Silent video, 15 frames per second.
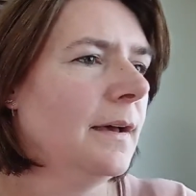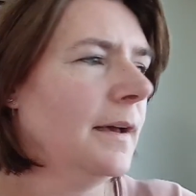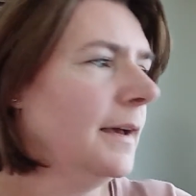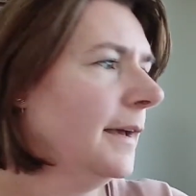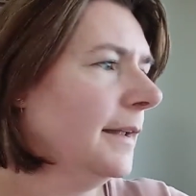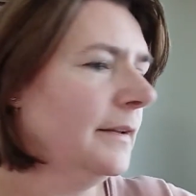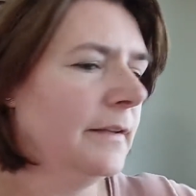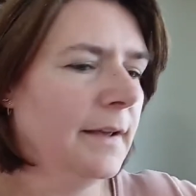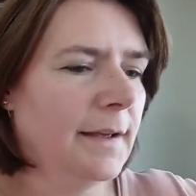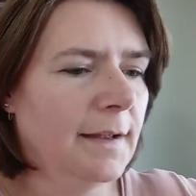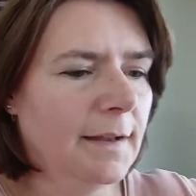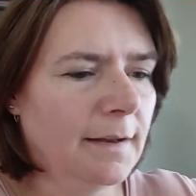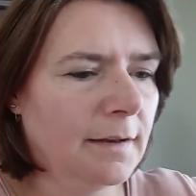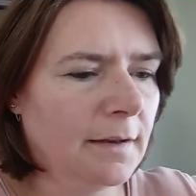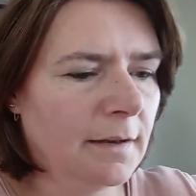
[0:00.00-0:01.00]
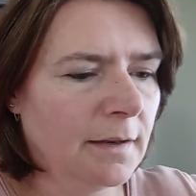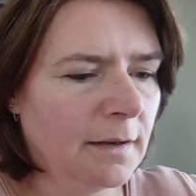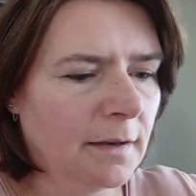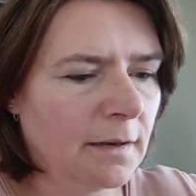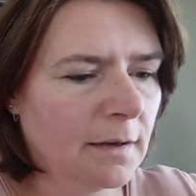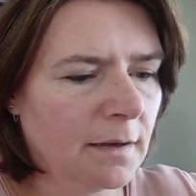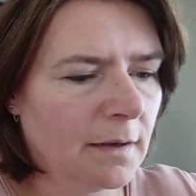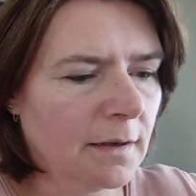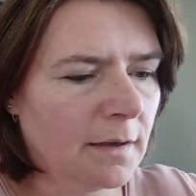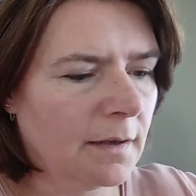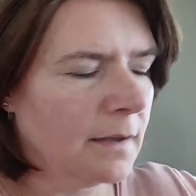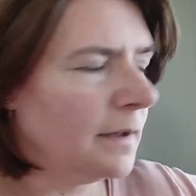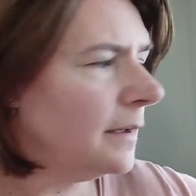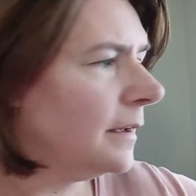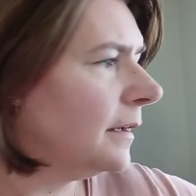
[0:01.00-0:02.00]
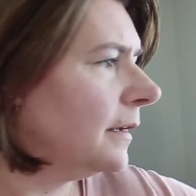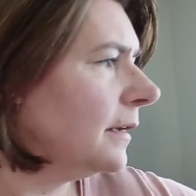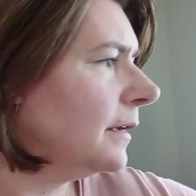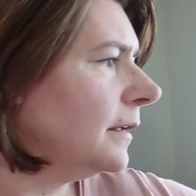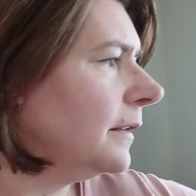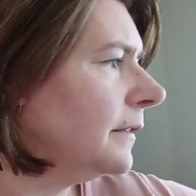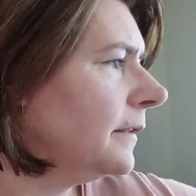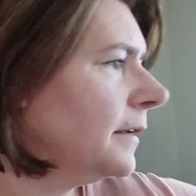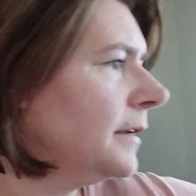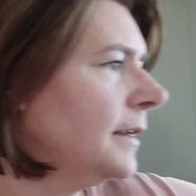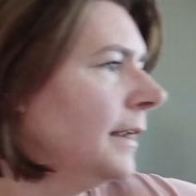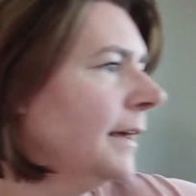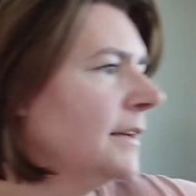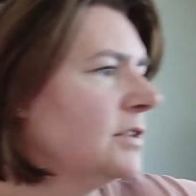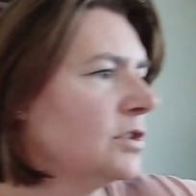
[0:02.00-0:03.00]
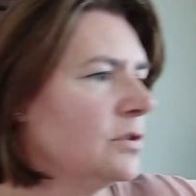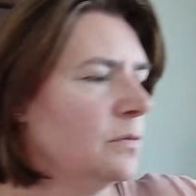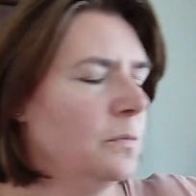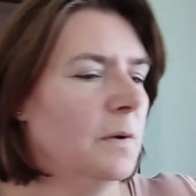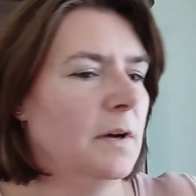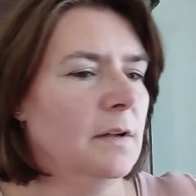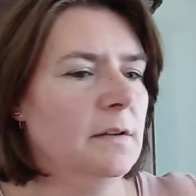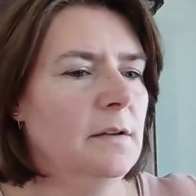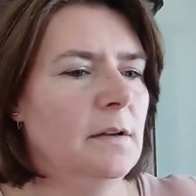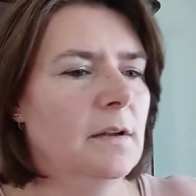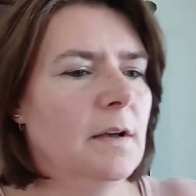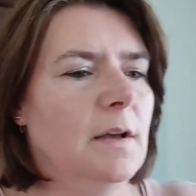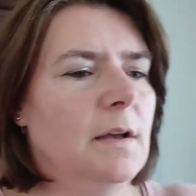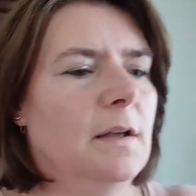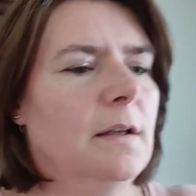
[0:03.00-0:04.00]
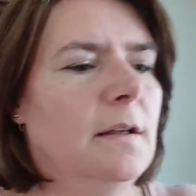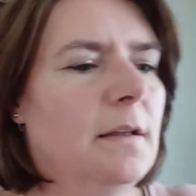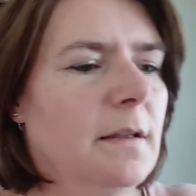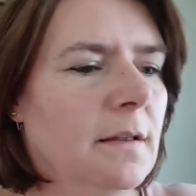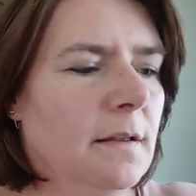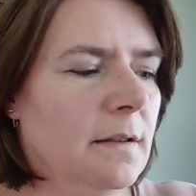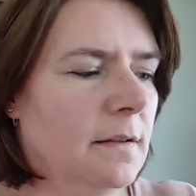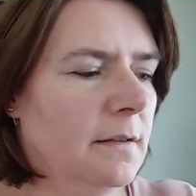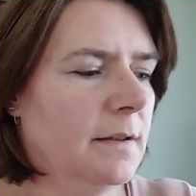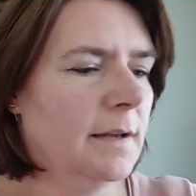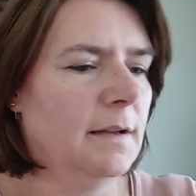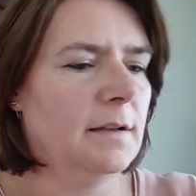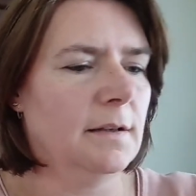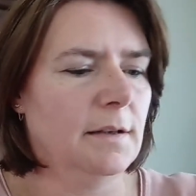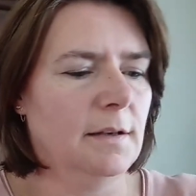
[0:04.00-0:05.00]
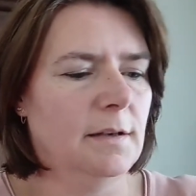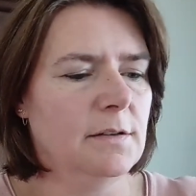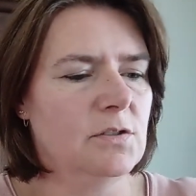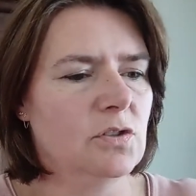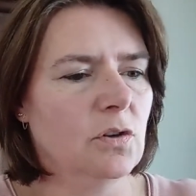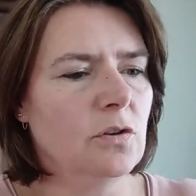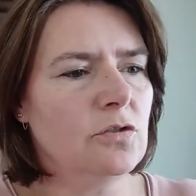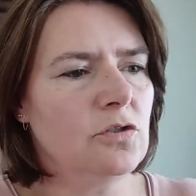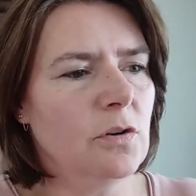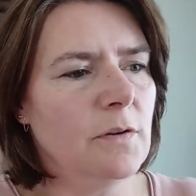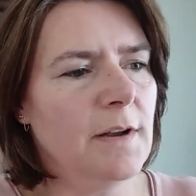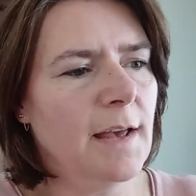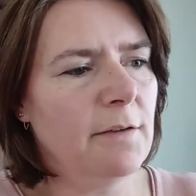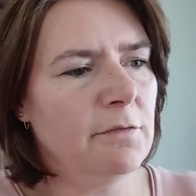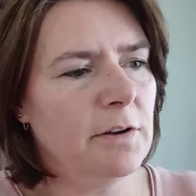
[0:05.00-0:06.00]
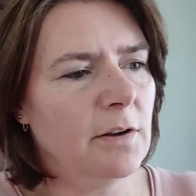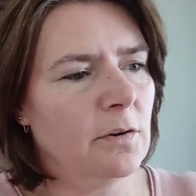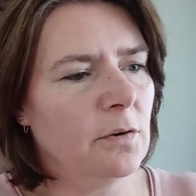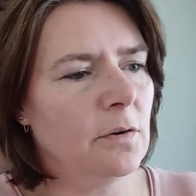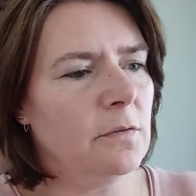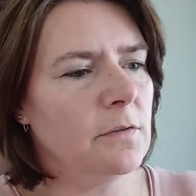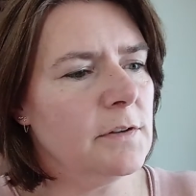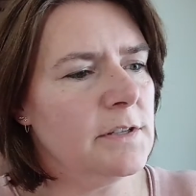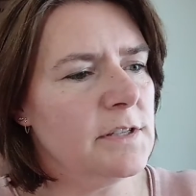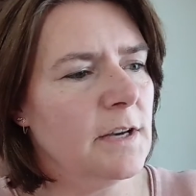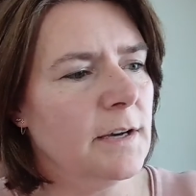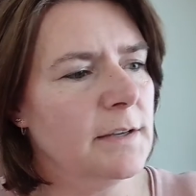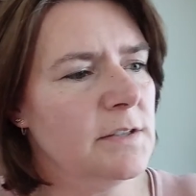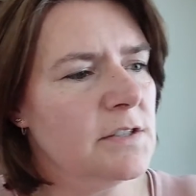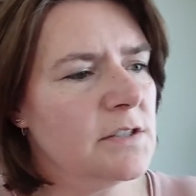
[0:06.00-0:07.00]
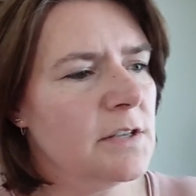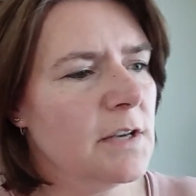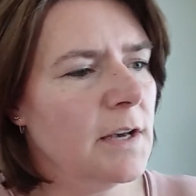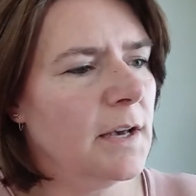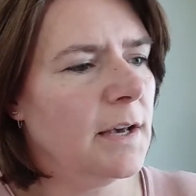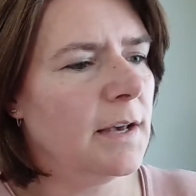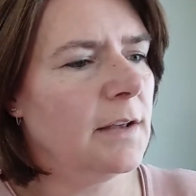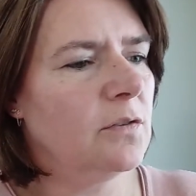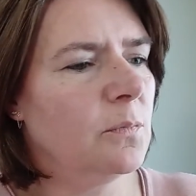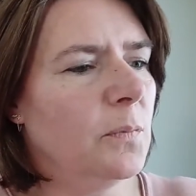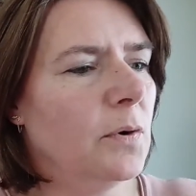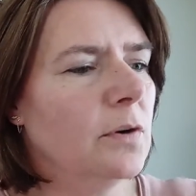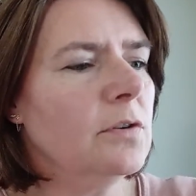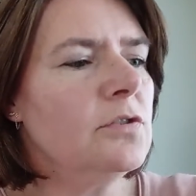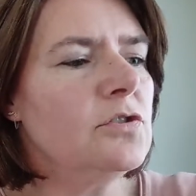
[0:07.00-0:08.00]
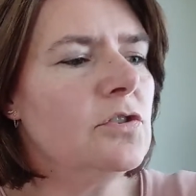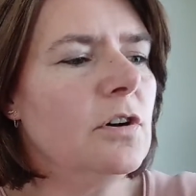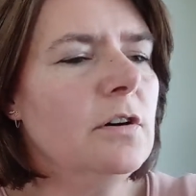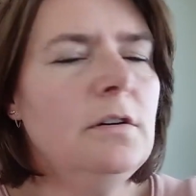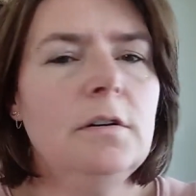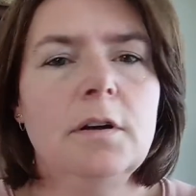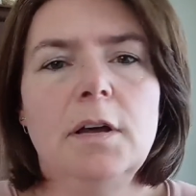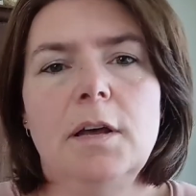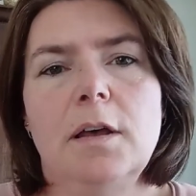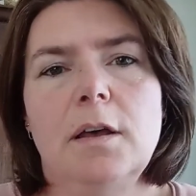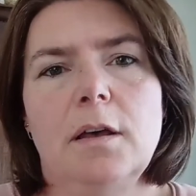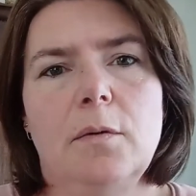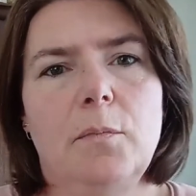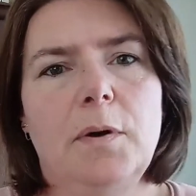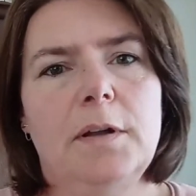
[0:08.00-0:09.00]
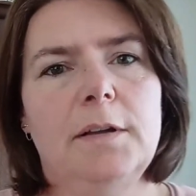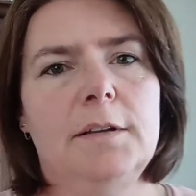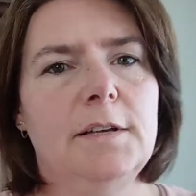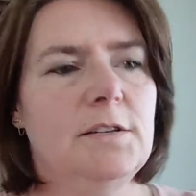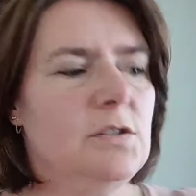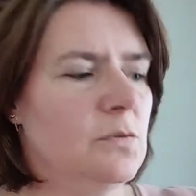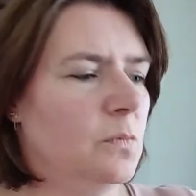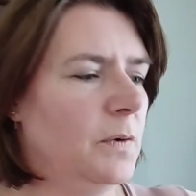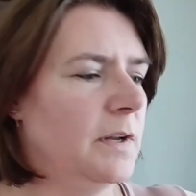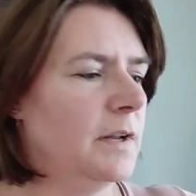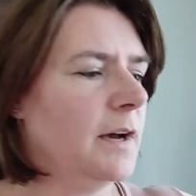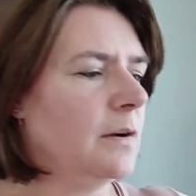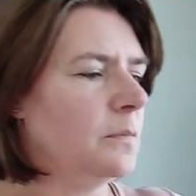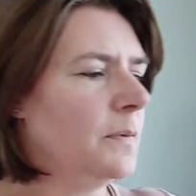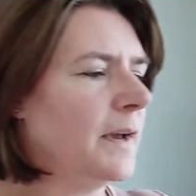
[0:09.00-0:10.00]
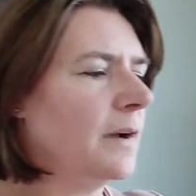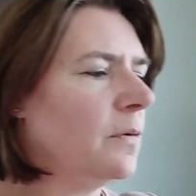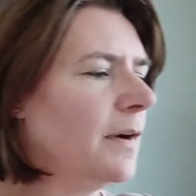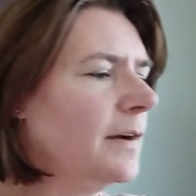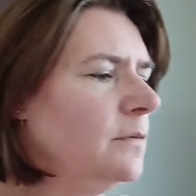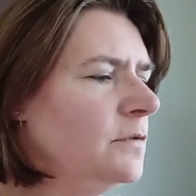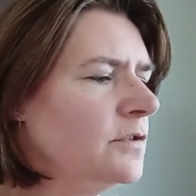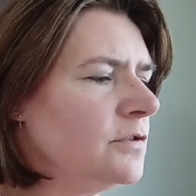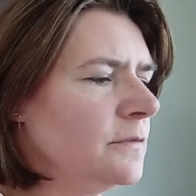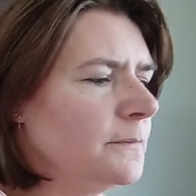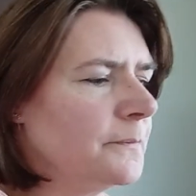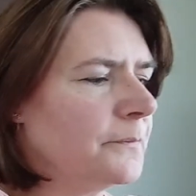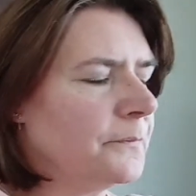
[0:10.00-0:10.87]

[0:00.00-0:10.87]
And then the next one, that is also in Heaven and Earth Designs. It's Bird Song, but it is without background.